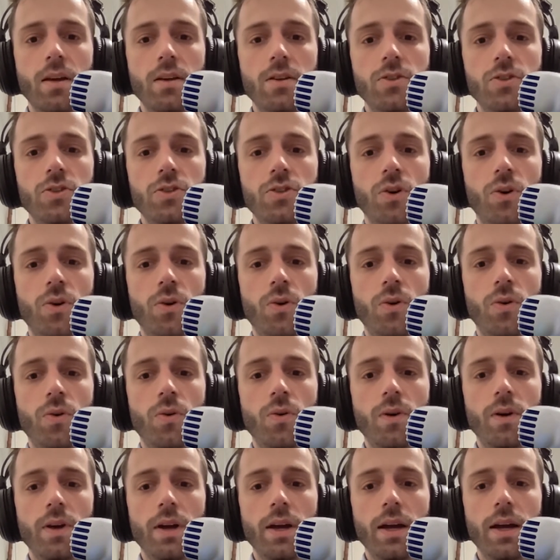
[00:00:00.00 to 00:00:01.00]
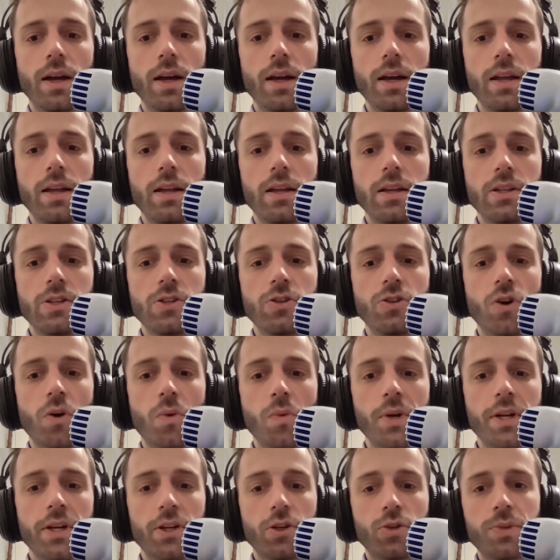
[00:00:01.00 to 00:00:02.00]
So you don't
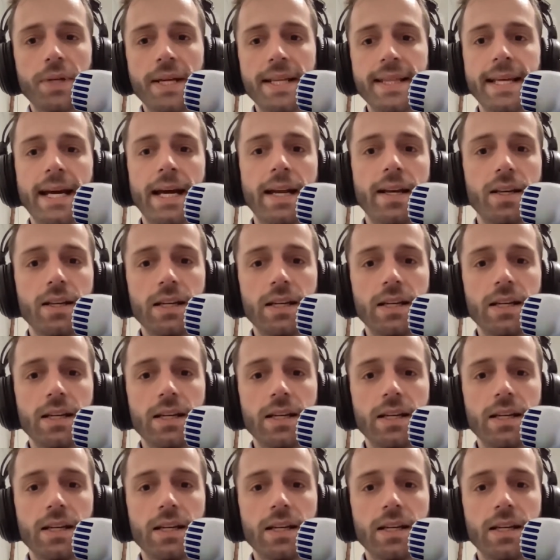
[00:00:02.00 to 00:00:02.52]
want to create that